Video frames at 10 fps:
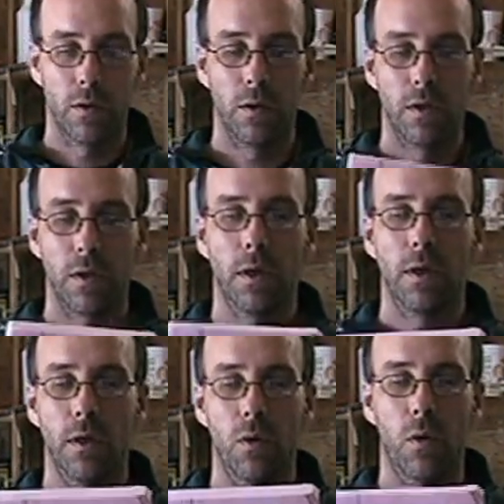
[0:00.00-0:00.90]
so you can see
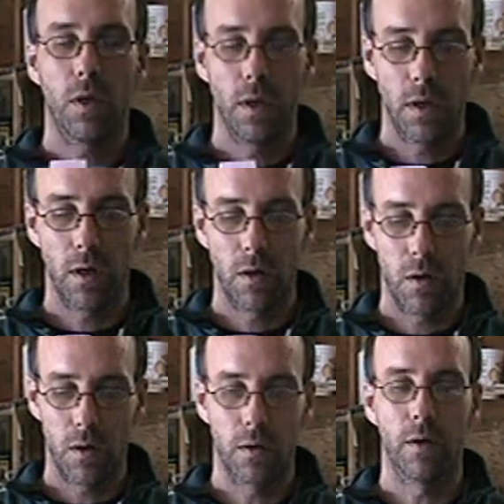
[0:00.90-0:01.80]
I didn't quite get
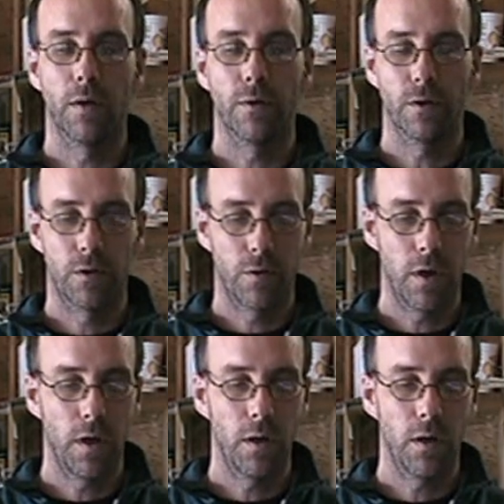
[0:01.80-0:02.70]
it on here
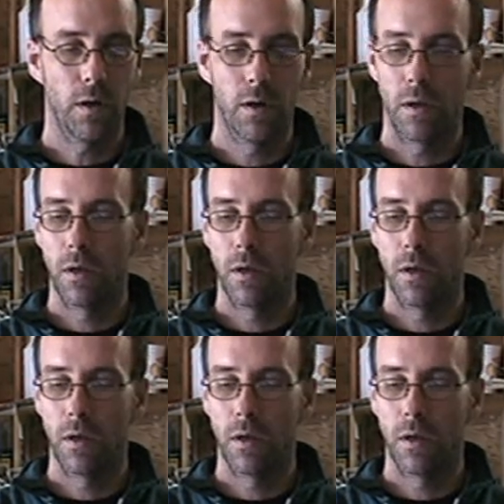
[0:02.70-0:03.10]
straight.